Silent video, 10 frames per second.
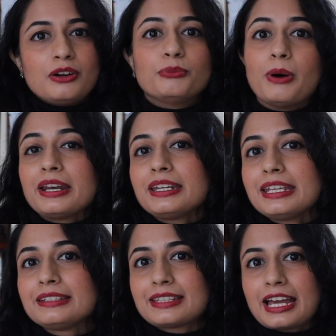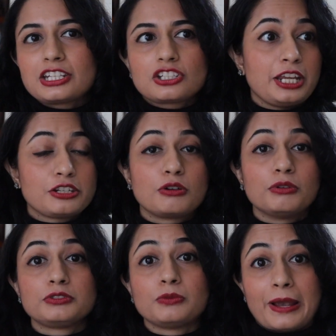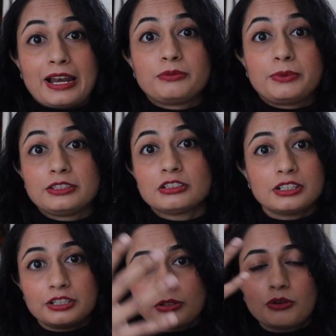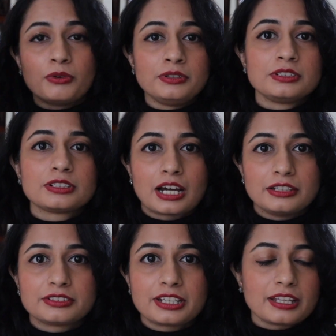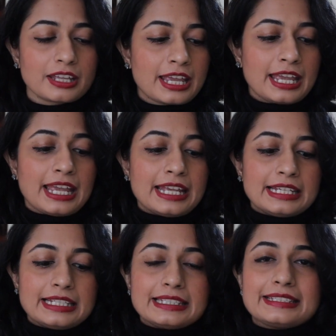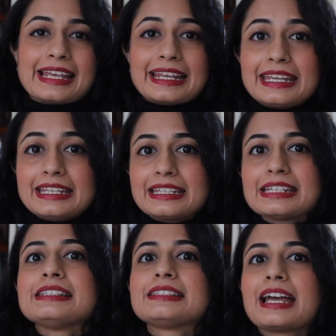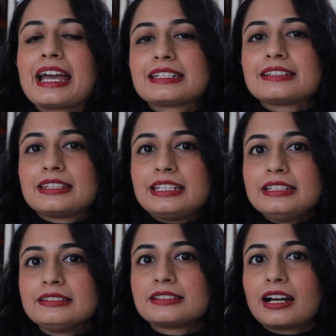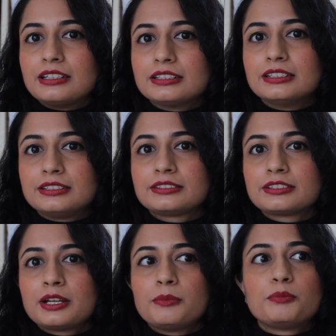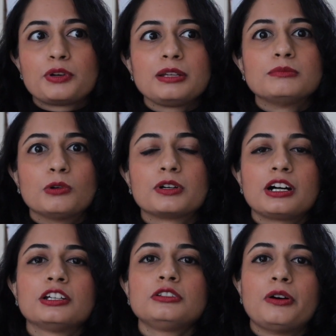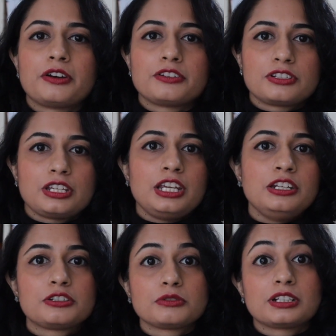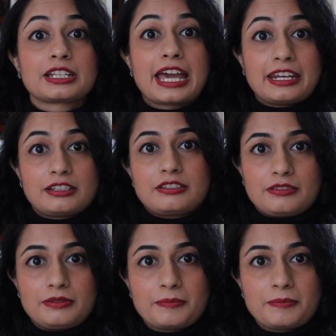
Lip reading: One is that it goes well with her own coloring. Second is that these colors bring more authority into the character.